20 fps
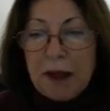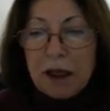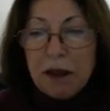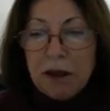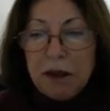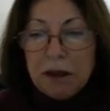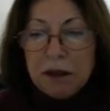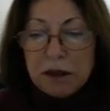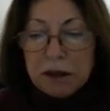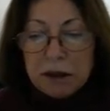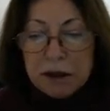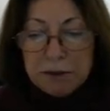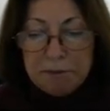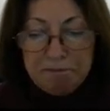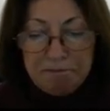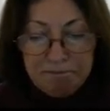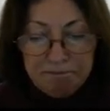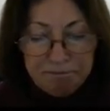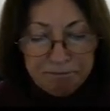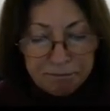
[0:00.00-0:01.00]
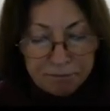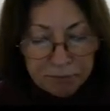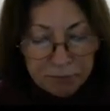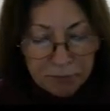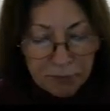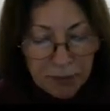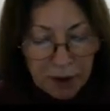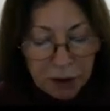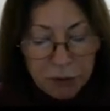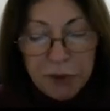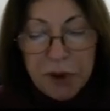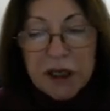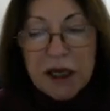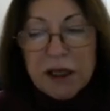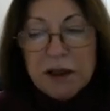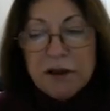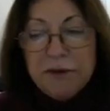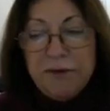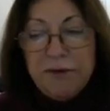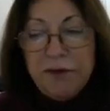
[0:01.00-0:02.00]
is we
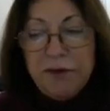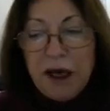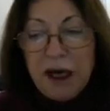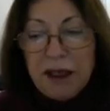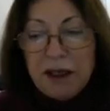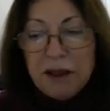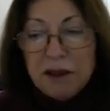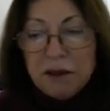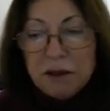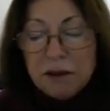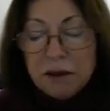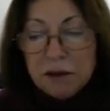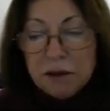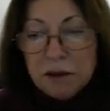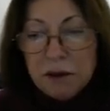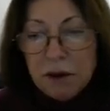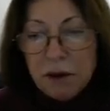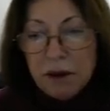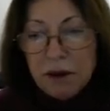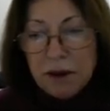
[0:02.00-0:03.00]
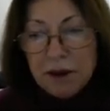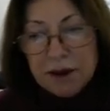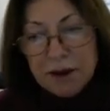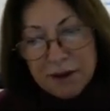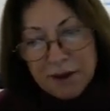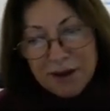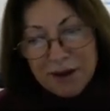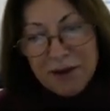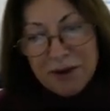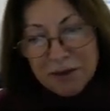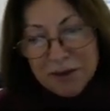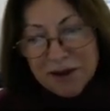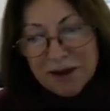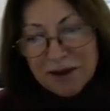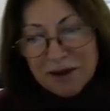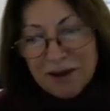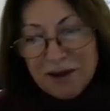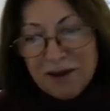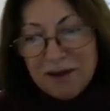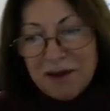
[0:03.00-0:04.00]
can find at the
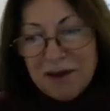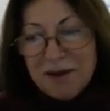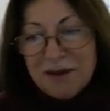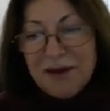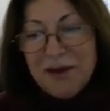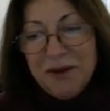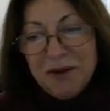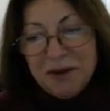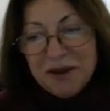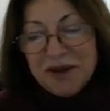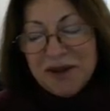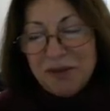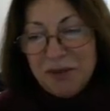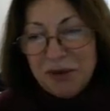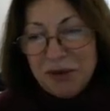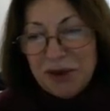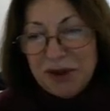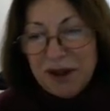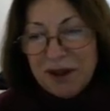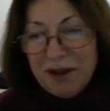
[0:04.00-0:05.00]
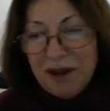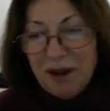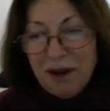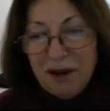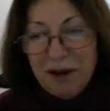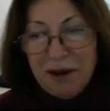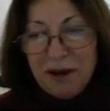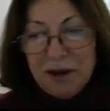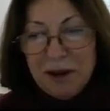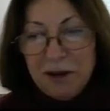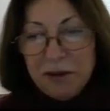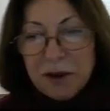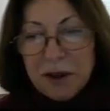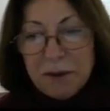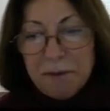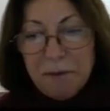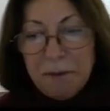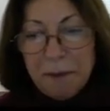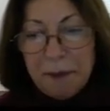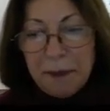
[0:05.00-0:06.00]
human's body. Look,
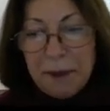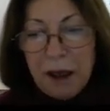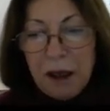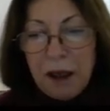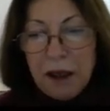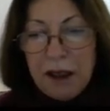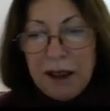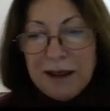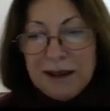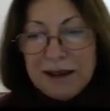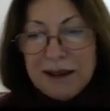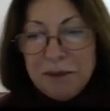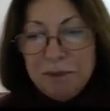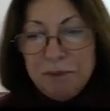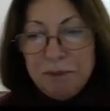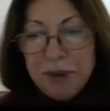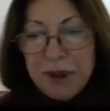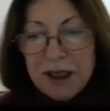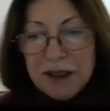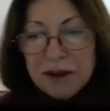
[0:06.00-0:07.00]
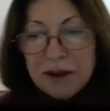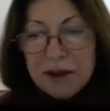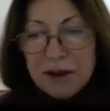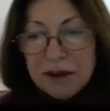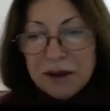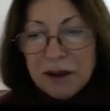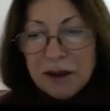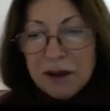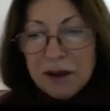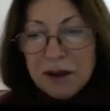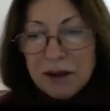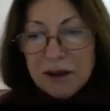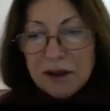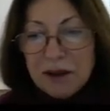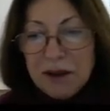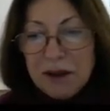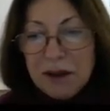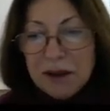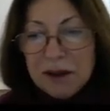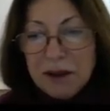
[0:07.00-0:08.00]
independently
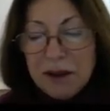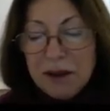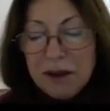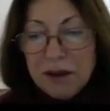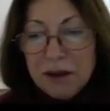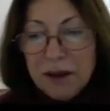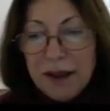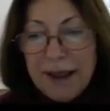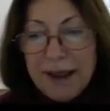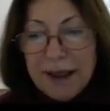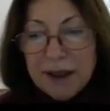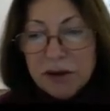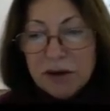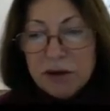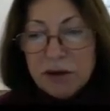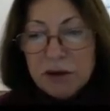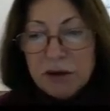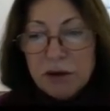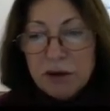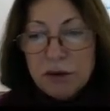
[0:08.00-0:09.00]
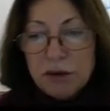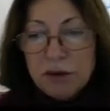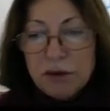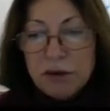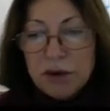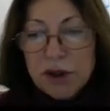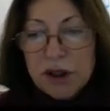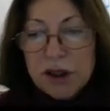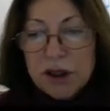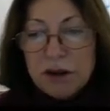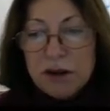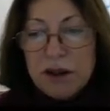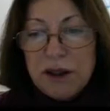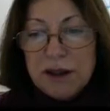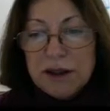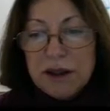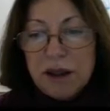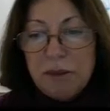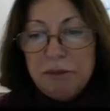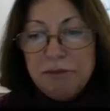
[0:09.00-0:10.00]
that electrodes
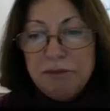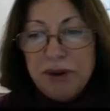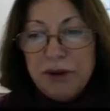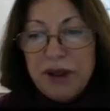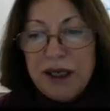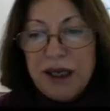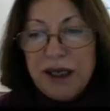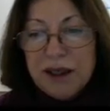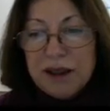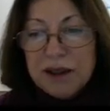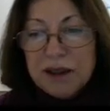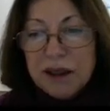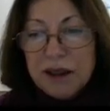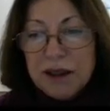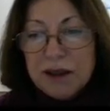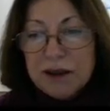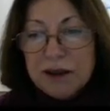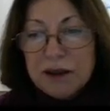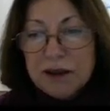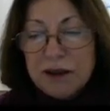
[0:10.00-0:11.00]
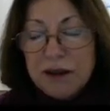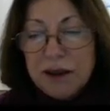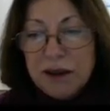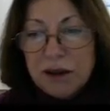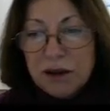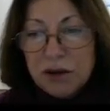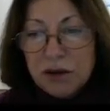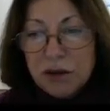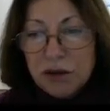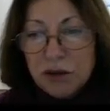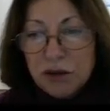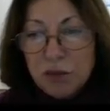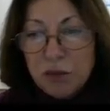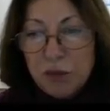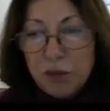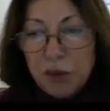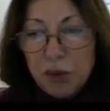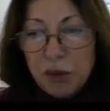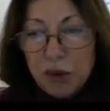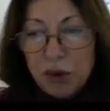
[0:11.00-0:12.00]
that are placed at these 2
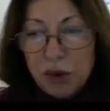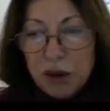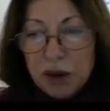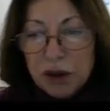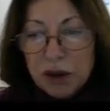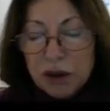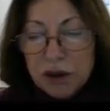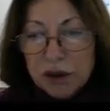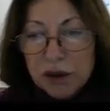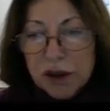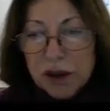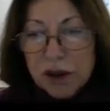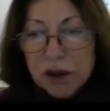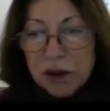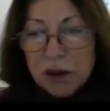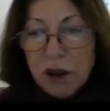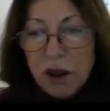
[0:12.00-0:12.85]
points